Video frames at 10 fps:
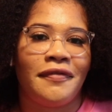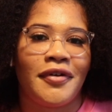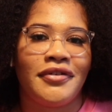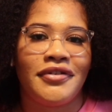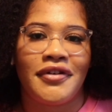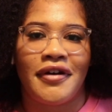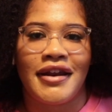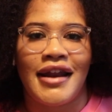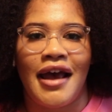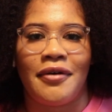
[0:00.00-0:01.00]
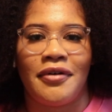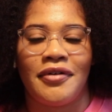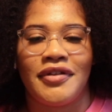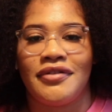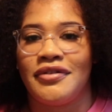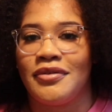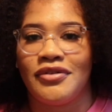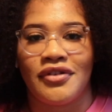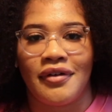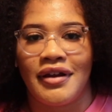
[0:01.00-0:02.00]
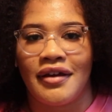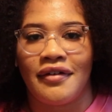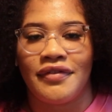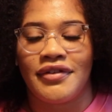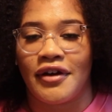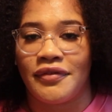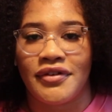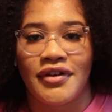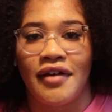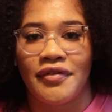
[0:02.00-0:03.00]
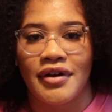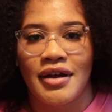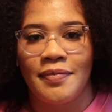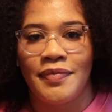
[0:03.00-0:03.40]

first starting out on this new journey of self-discovery.